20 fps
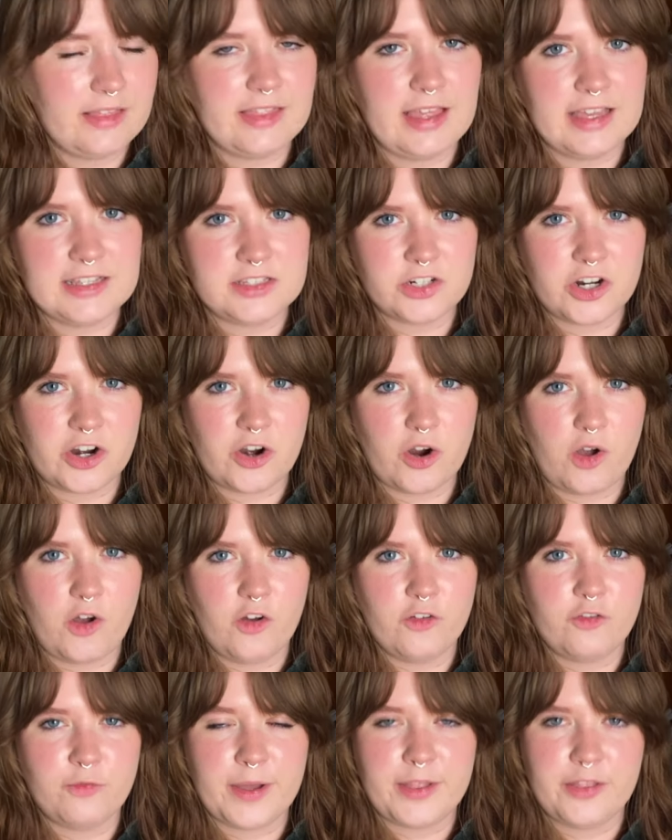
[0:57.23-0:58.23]
Let's start
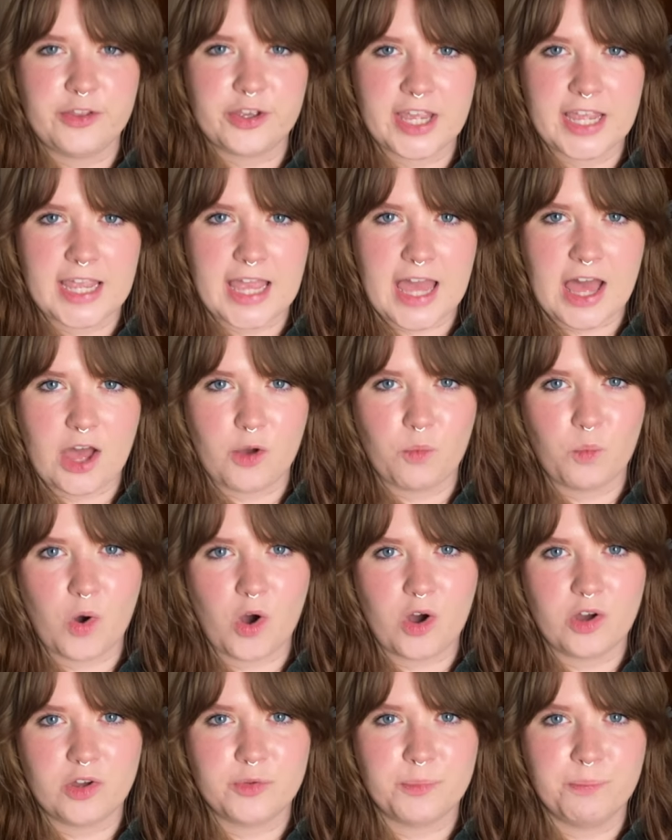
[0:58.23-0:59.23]
off by looking at
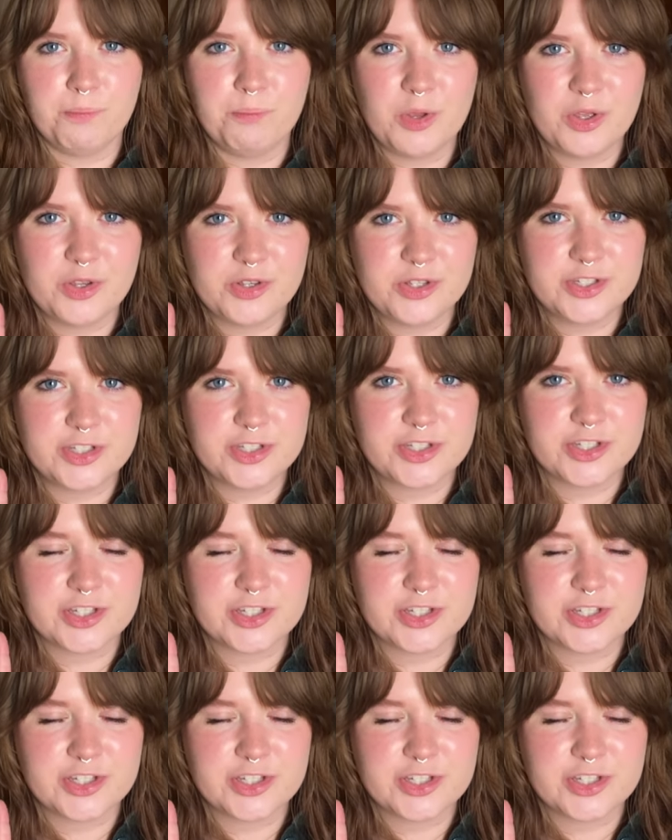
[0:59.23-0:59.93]
what moods